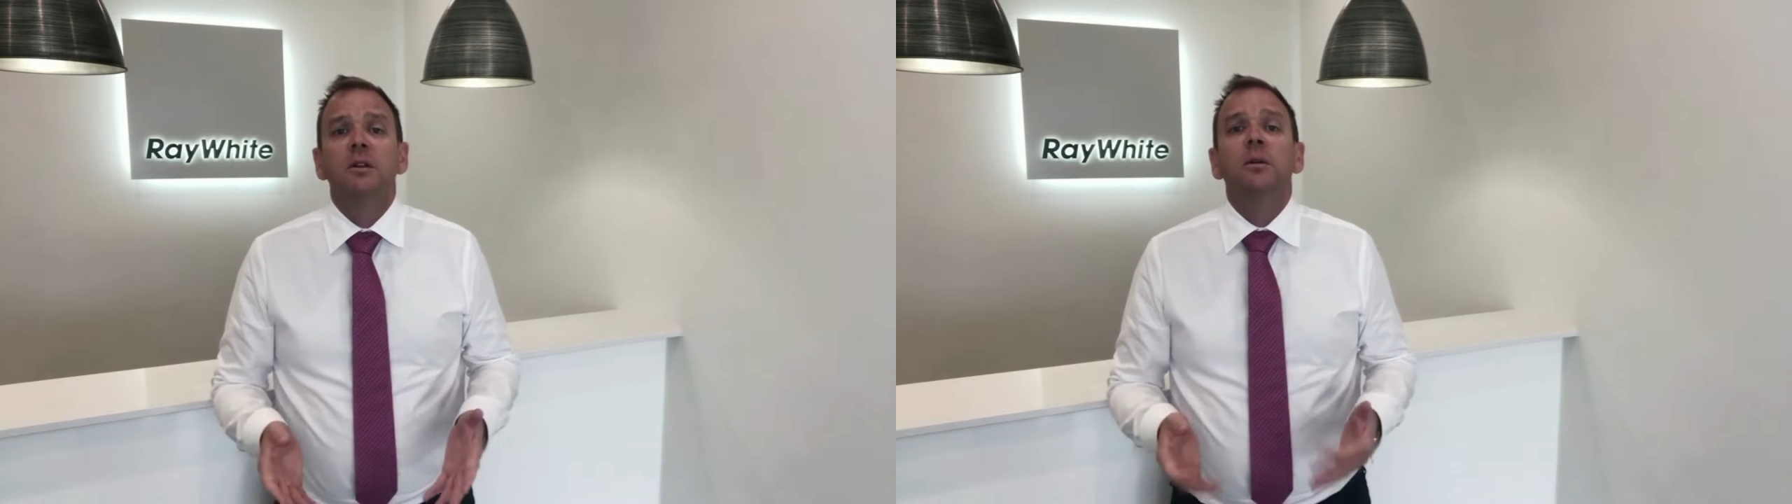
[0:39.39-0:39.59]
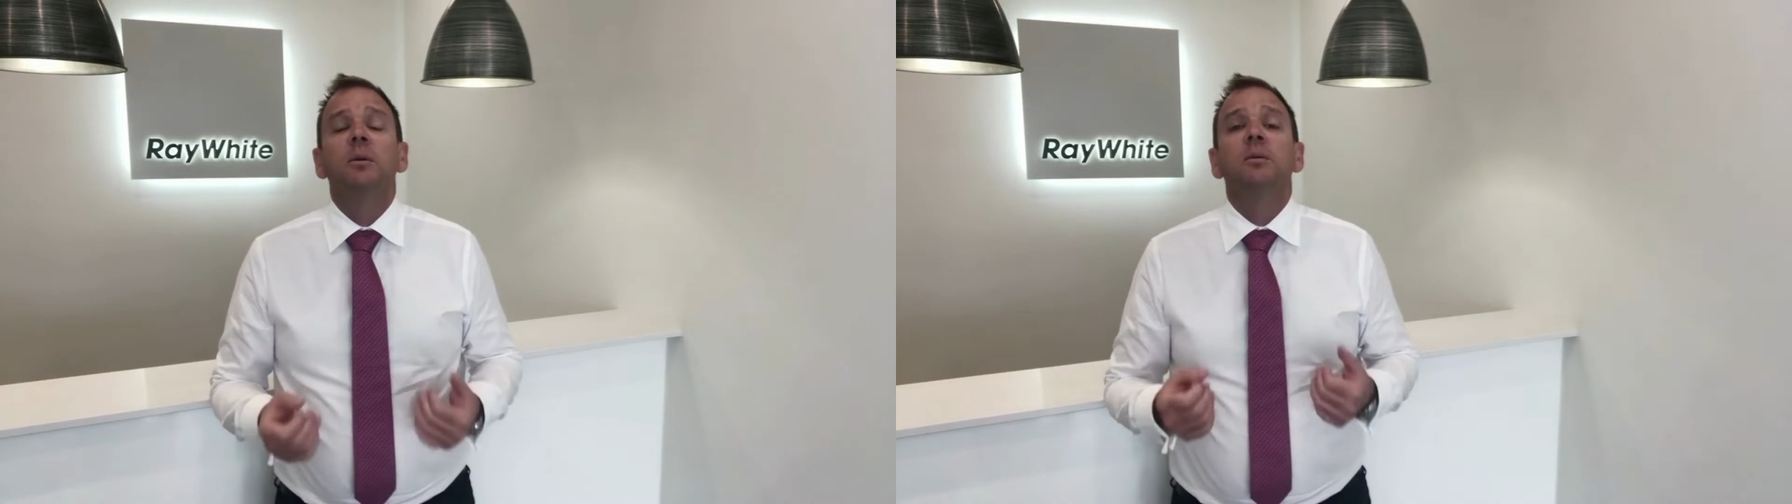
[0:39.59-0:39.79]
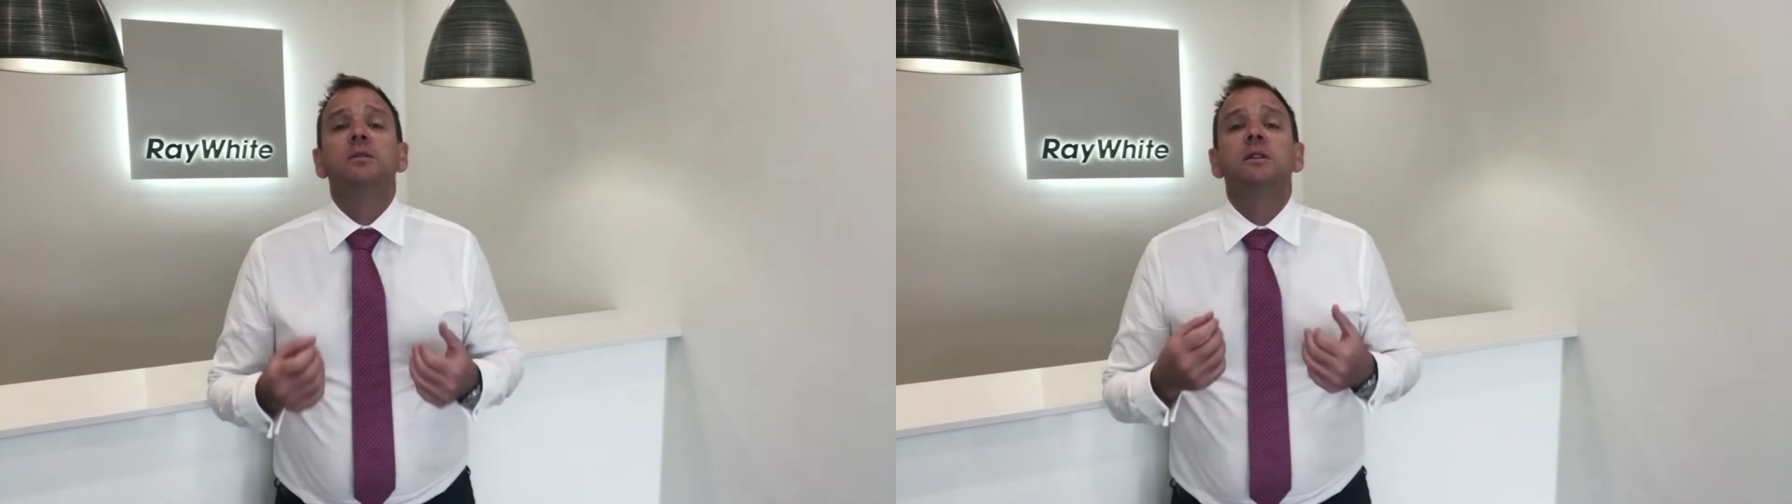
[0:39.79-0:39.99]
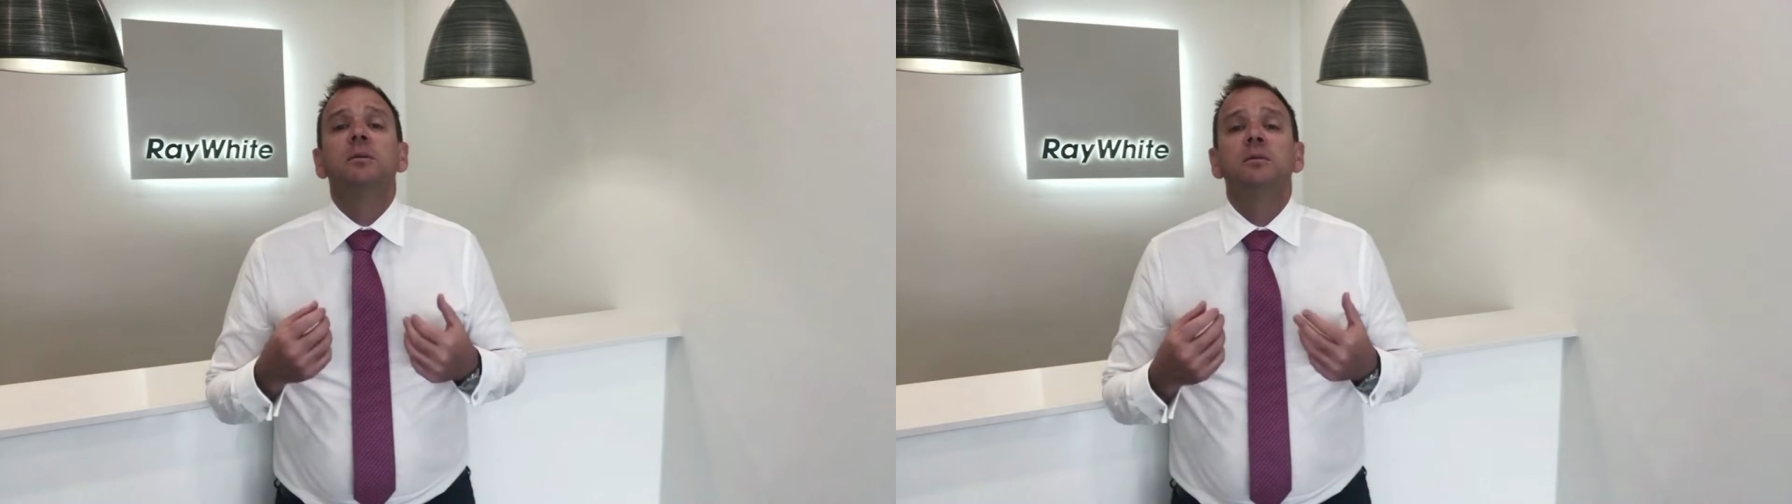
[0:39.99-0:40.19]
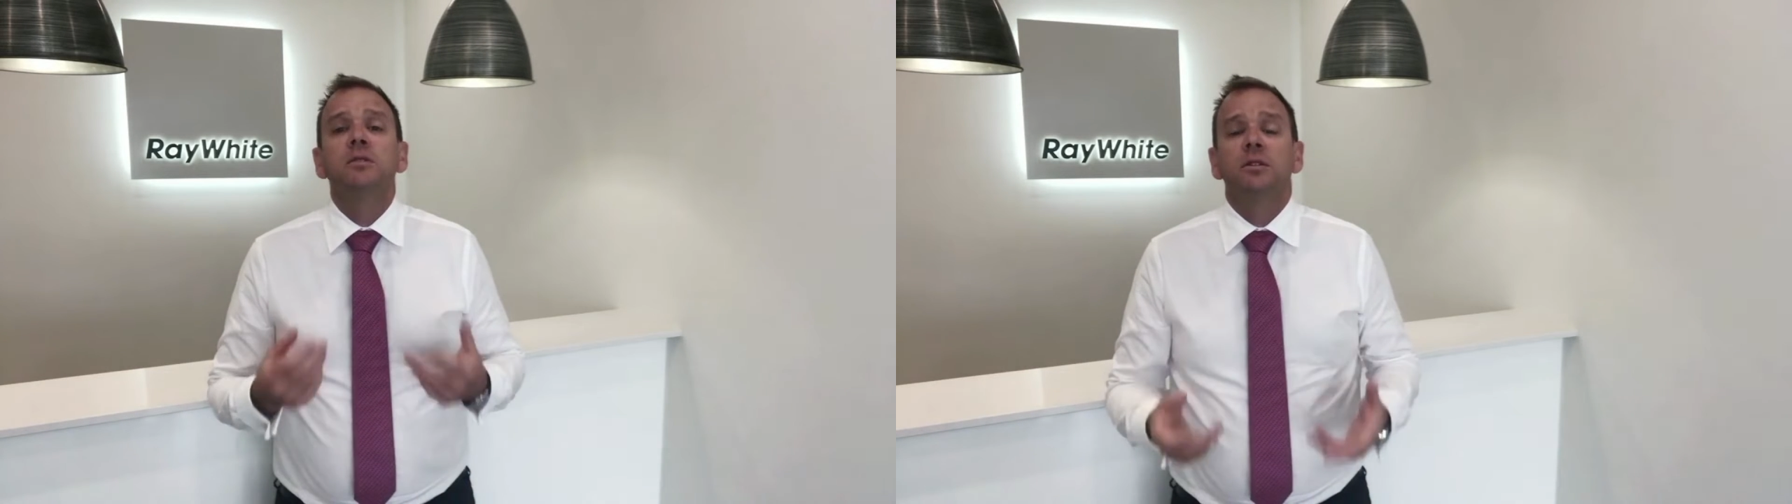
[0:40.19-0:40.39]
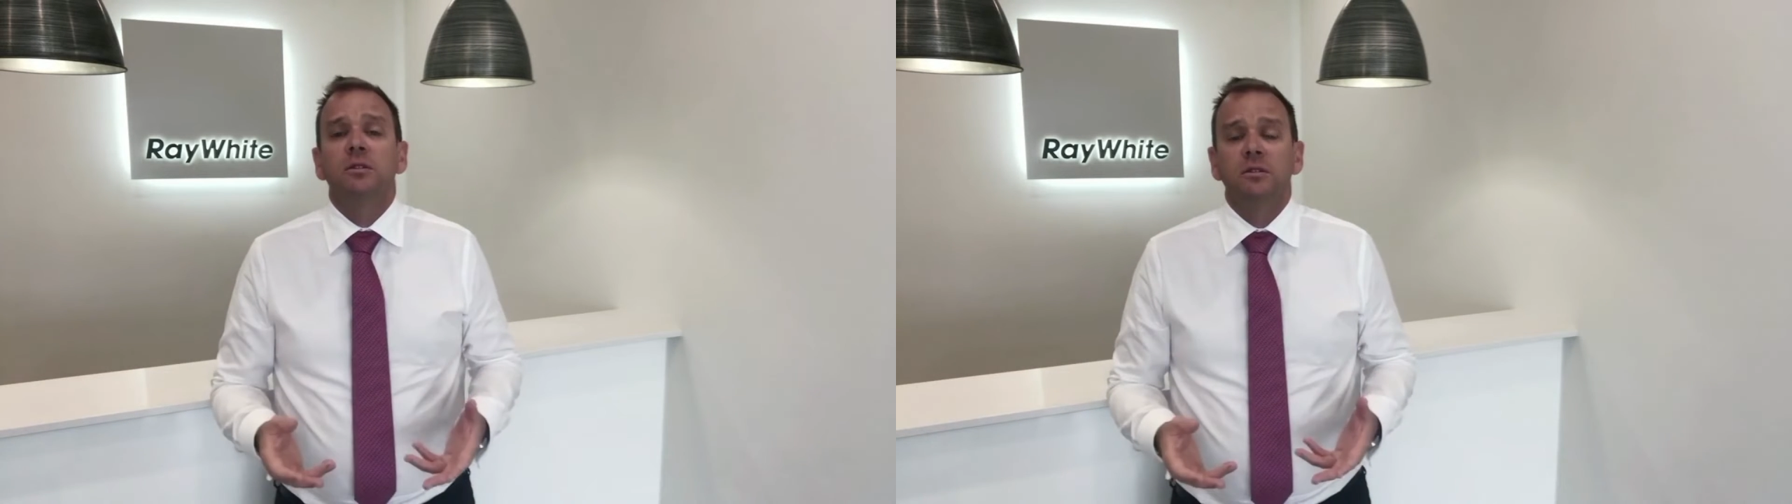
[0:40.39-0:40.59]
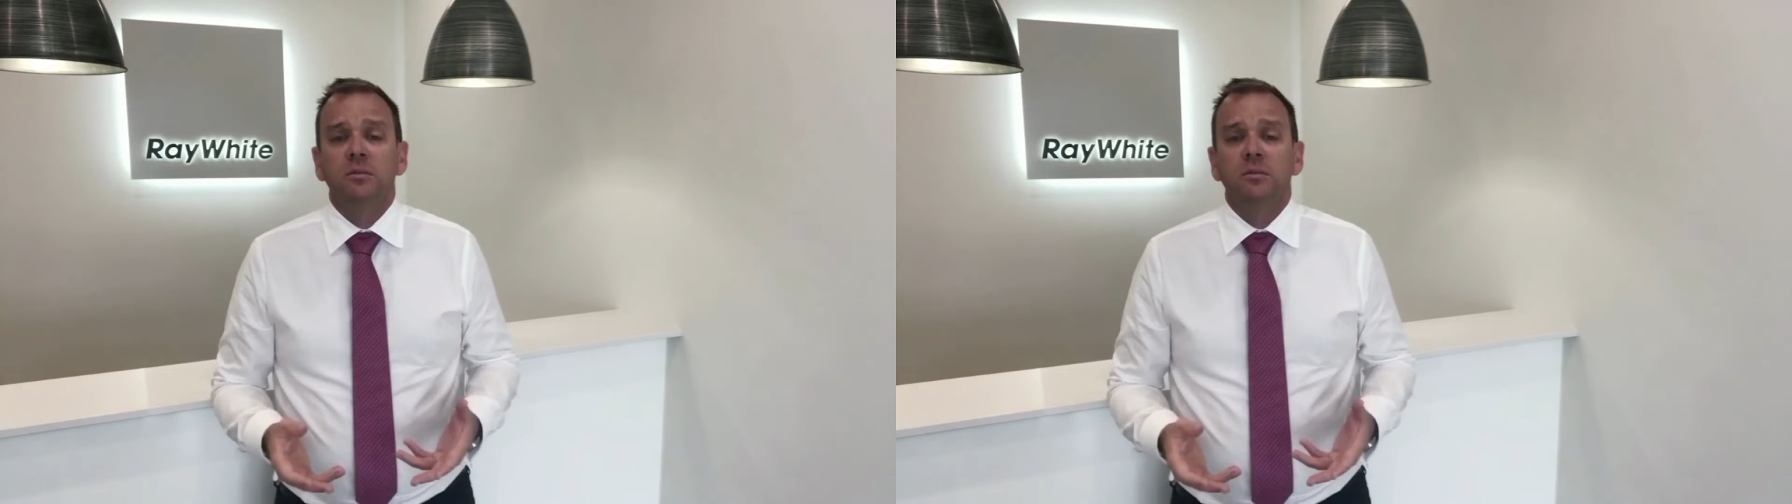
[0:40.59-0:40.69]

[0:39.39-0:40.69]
that we will see a return